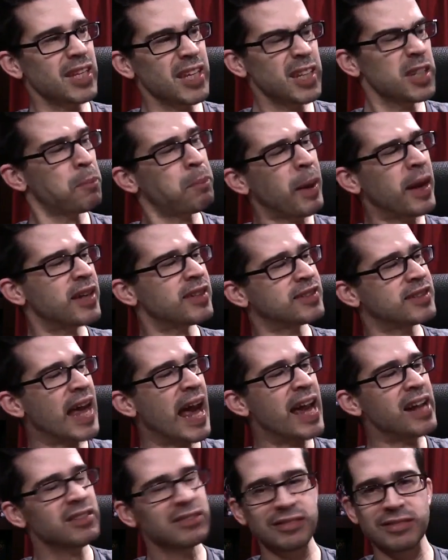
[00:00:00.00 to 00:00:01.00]
Independence
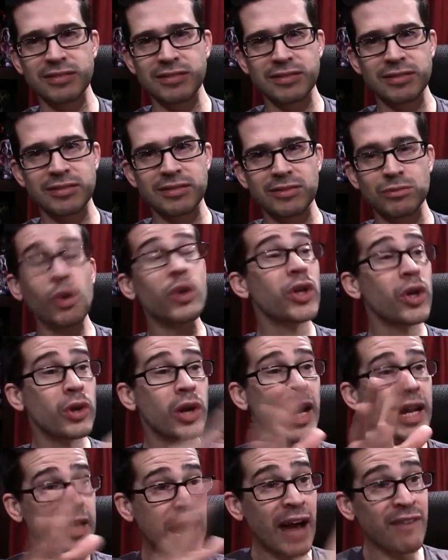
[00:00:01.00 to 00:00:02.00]
Day. Well, no,
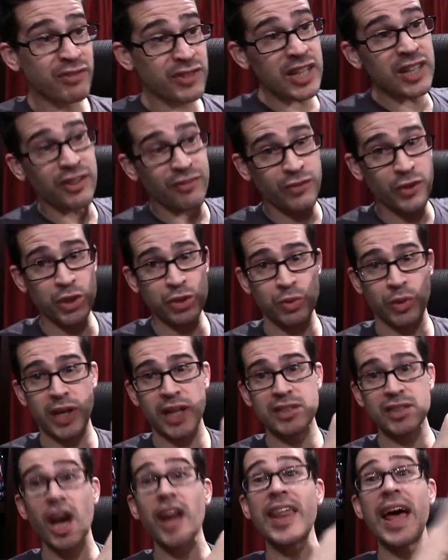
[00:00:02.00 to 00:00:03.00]
not. I've seen the first
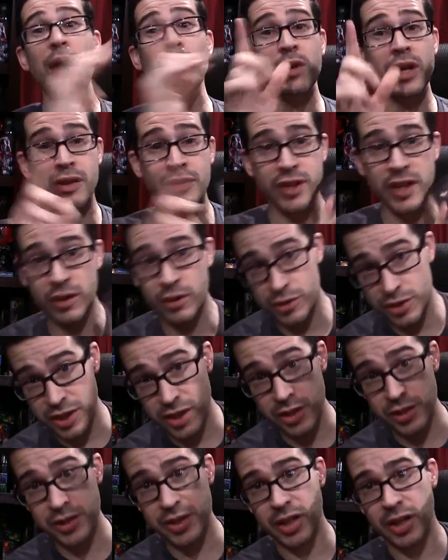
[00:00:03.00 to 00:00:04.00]
one. I saw that one in
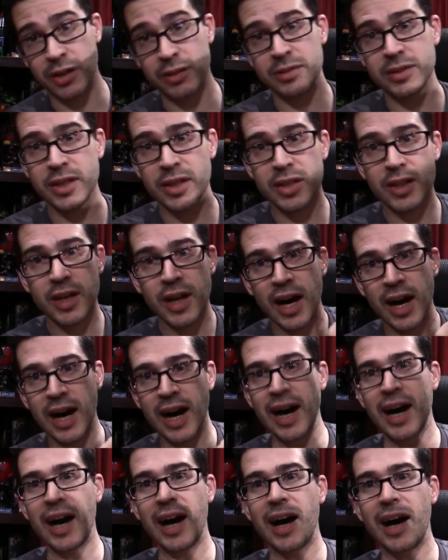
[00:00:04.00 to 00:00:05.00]
theaters years ago.
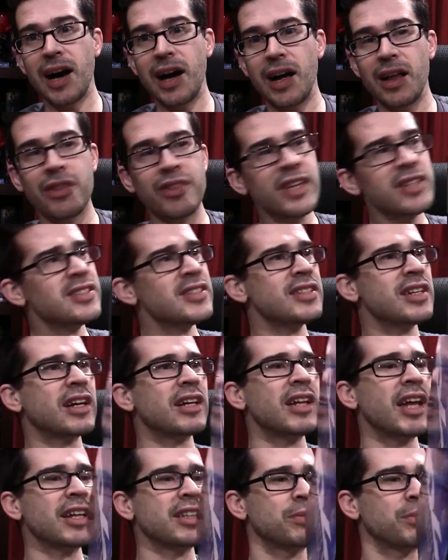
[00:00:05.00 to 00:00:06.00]
Uh, this is a
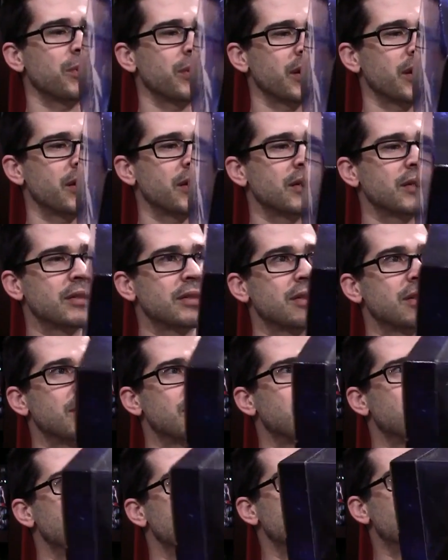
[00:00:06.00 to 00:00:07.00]
collectible here.
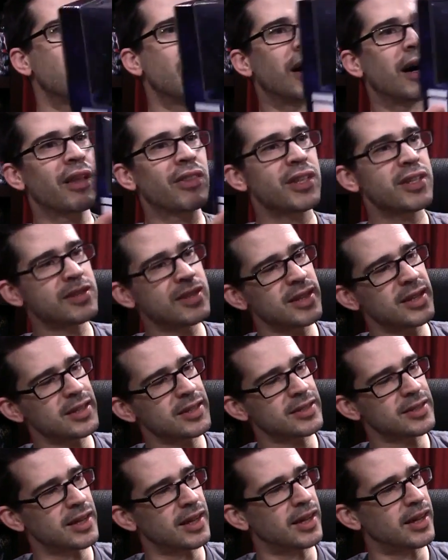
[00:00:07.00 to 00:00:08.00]
Uh, this
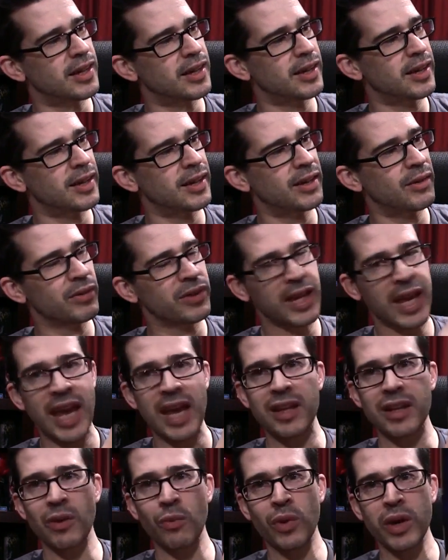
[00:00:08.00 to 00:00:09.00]
is uh, uh,
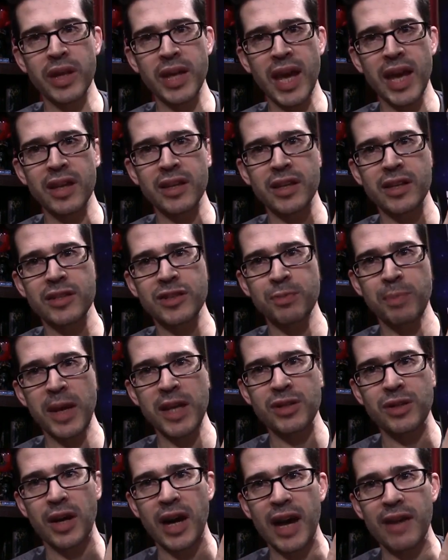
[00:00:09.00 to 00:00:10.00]
the alien, one of the alien
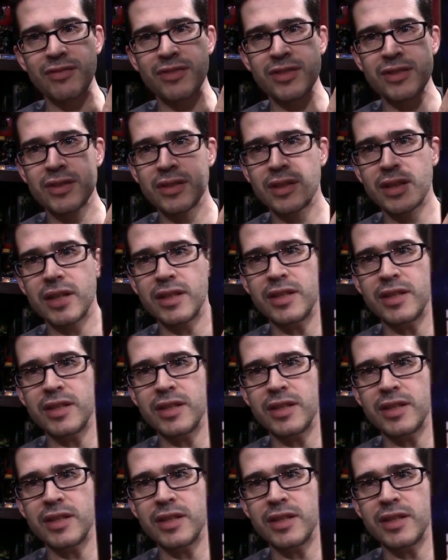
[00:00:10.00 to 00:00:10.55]
spacecrafts.